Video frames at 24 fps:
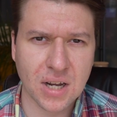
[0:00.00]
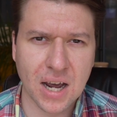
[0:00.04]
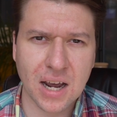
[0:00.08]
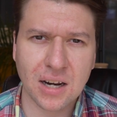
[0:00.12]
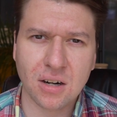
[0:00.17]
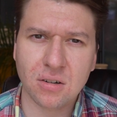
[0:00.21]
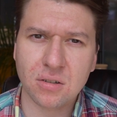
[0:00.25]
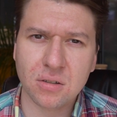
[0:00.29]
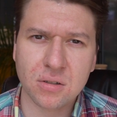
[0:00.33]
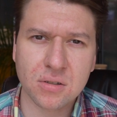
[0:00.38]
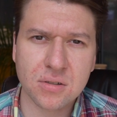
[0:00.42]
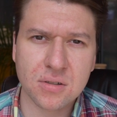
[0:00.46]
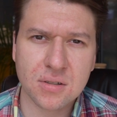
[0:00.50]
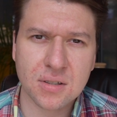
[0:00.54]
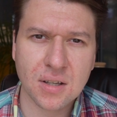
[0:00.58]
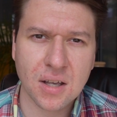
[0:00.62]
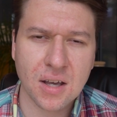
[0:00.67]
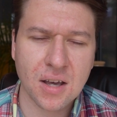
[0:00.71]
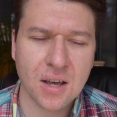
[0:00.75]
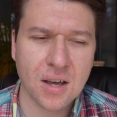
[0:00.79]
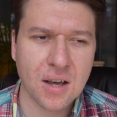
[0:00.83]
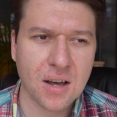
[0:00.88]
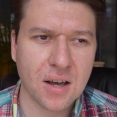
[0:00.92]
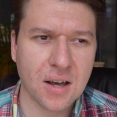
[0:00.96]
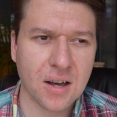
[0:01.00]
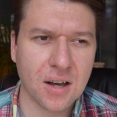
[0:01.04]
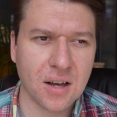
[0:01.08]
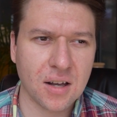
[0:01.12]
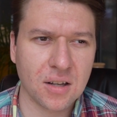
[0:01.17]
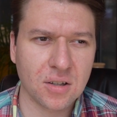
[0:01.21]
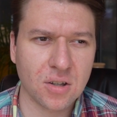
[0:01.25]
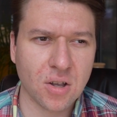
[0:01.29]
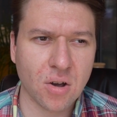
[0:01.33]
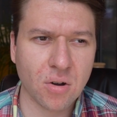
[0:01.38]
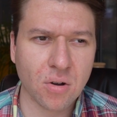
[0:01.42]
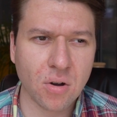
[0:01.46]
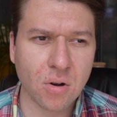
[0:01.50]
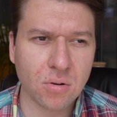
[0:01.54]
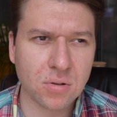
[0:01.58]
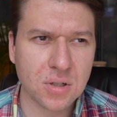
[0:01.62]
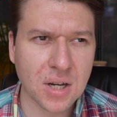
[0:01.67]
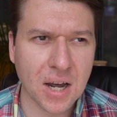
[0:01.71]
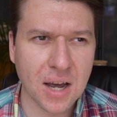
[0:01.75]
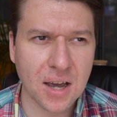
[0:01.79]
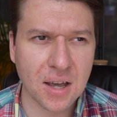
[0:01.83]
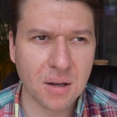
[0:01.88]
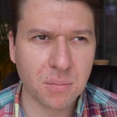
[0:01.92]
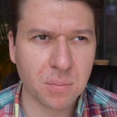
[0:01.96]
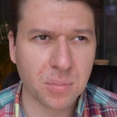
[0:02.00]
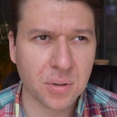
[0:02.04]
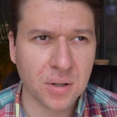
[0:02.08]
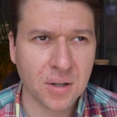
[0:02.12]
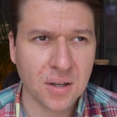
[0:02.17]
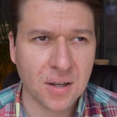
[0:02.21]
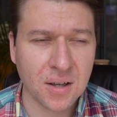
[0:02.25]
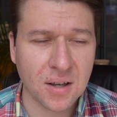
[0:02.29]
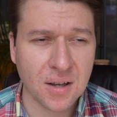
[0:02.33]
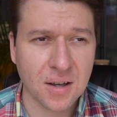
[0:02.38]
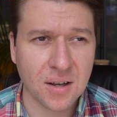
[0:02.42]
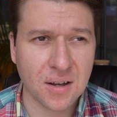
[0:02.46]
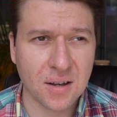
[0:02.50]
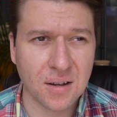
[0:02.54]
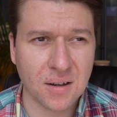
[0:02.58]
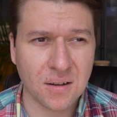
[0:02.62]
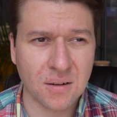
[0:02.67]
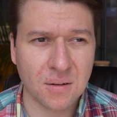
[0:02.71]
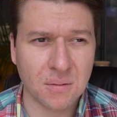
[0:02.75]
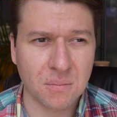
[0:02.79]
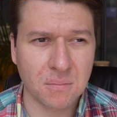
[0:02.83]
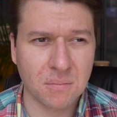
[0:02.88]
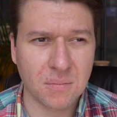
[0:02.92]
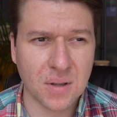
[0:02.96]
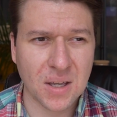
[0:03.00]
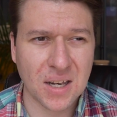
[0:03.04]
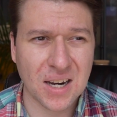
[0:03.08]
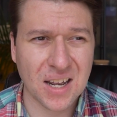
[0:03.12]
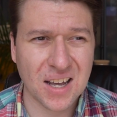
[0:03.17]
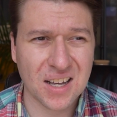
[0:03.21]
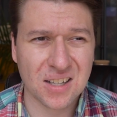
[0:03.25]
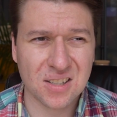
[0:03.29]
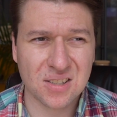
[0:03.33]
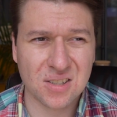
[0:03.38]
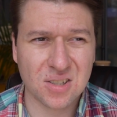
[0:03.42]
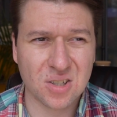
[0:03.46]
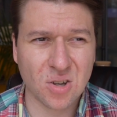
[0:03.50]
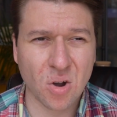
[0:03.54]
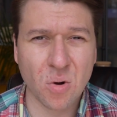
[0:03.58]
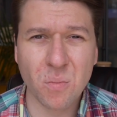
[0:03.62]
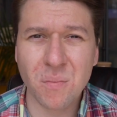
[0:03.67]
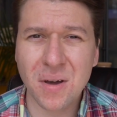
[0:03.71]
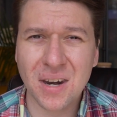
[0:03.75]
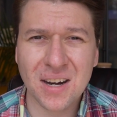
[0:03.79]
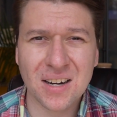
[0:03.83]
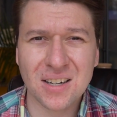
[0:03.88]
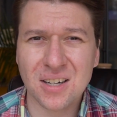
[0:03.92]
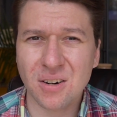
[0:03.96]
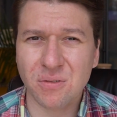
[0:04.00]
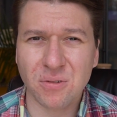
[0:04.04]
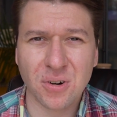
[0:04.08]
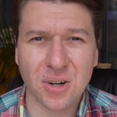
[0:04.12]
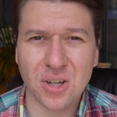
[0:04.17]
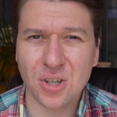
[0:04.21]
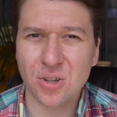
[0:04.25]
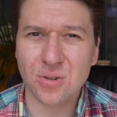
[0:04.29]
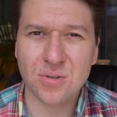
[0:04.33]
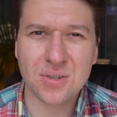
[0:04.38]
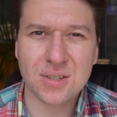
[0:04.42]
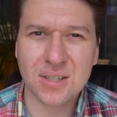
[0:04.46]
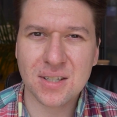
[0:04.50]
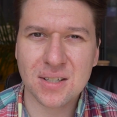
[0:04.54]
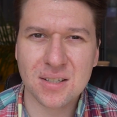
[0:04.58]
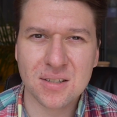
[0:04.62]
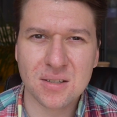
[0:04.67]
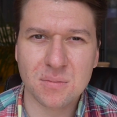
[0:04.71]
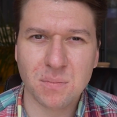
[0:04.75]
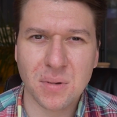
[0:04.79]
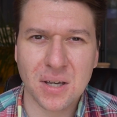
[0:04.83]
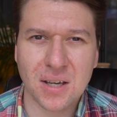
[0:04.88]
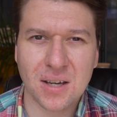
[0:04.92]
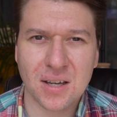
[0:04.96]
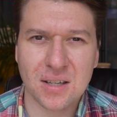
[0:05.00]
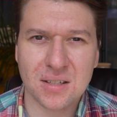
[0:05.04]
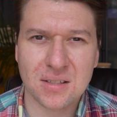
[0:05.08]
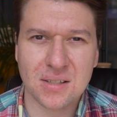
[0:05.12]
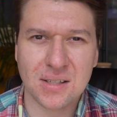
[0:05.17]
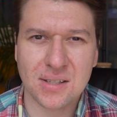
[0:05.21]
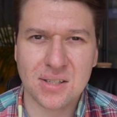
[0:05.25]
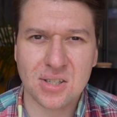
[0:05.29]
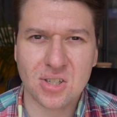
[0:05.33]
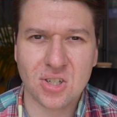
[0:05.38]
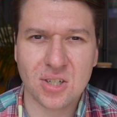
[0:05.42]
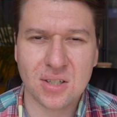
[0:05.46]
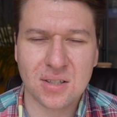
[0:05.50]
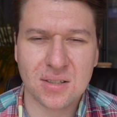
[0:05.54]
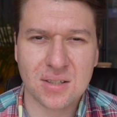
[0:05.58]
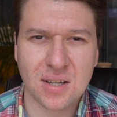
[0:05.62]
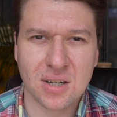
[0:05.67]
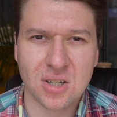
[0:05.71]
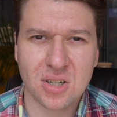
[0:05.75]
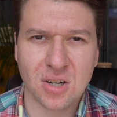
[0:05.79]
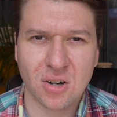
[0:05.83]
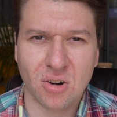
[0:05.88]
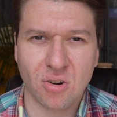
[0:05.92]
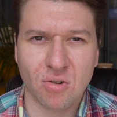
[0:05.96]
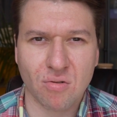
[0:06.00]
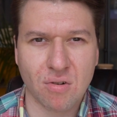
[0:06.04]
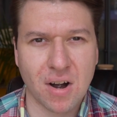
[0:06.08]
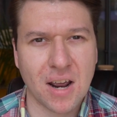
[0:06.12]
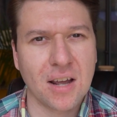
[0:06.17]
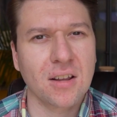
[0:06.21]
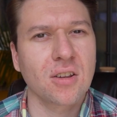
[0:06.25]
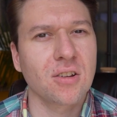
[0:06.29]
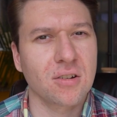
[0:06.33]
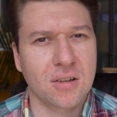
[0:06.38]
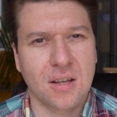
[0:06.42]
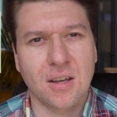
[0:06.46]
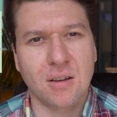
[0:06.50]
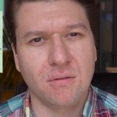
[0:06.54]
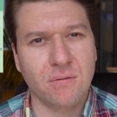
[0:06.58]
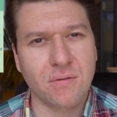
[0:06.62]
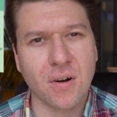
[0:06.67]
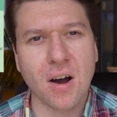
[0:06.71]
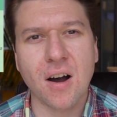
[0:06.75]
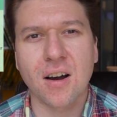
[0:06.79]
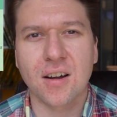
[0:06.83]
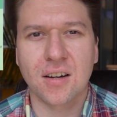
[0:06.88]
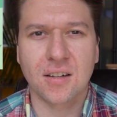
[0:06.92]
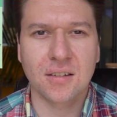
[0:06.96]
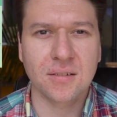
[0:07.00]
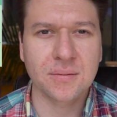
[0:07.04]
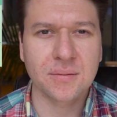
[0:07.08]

titles, logo type. It has so many different uses because it's just such a great looking font.